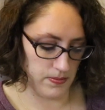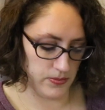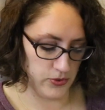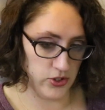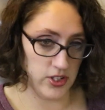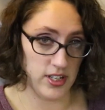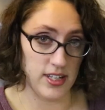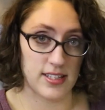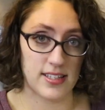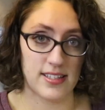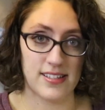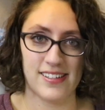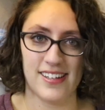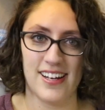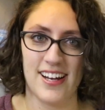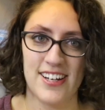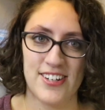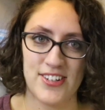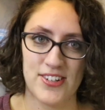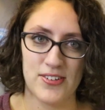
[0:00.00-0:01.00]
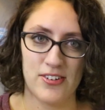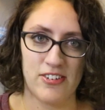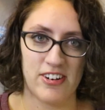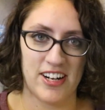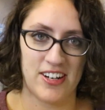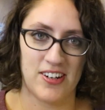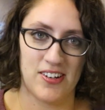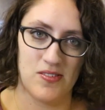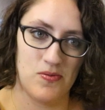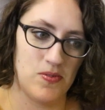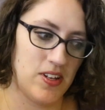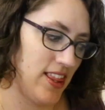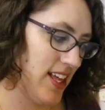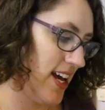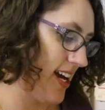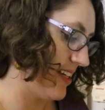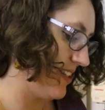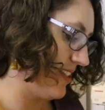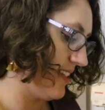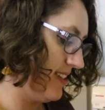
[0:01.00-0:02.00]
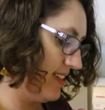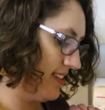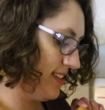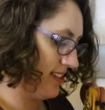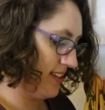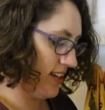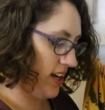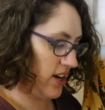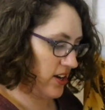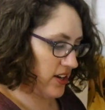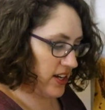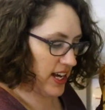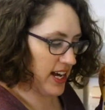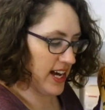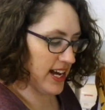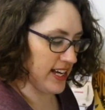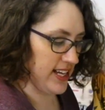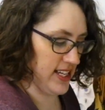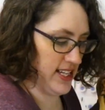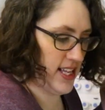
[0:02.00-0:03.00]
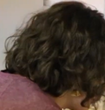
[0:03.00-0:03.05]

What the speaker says: So yes, I shall crack on with that. Okay.